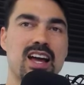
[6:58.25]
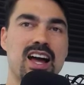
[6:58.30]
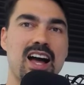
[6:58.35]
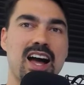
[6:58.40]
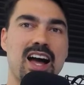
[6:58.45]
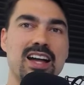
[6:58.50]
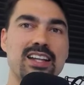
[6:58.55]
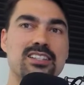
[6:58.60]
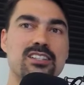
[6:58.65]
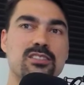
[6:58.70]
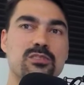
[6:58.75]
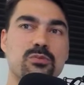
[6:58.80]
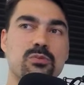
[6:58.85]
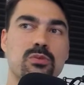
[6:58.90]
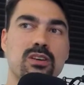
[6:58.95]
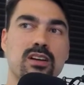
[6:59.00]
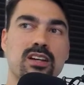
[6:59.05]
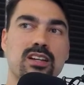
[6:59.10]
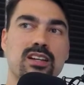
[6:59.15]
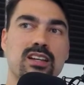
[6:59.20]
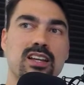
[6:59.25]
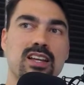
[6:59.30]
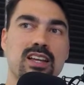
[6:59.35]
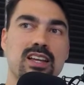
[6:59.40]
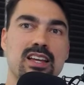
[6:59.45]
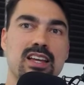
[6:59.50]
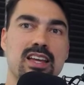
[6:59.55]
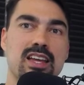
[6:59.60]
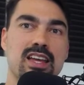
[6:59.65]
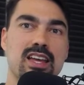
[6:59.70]
I just want
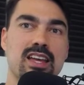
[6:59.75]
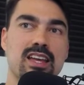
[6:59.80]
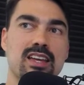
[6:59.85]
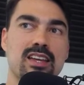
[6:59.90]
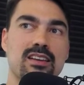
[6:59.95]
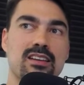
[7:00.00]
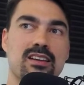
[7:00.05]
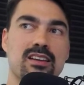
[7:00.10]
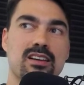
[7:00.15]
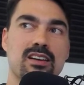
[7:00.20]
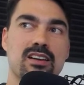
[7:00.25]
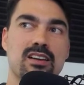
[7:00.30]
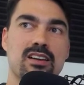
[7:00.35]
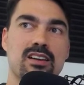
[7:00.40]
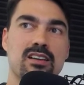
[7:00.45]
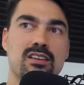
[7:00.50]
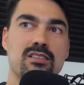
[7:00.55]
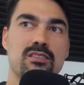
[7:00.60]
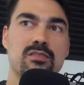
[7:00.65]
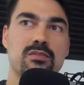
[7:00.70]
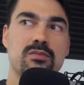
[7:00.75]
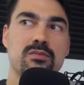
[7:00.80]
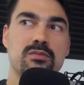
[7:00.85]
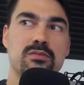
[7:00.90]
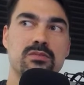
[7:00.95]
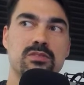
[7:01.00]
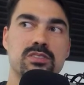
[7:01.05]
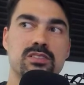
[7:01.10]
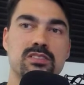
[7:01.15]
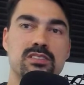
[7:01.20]
a
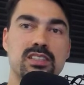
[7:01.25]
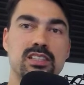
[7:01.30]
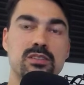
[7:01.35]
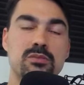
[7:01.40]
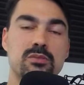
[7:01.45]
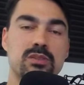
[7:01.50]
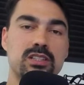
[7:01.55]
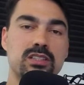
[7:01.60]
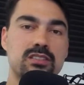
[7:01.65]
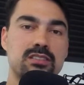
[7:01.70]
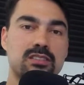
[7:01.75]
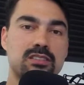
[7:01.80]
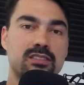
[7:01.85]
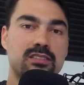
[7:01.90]
sequence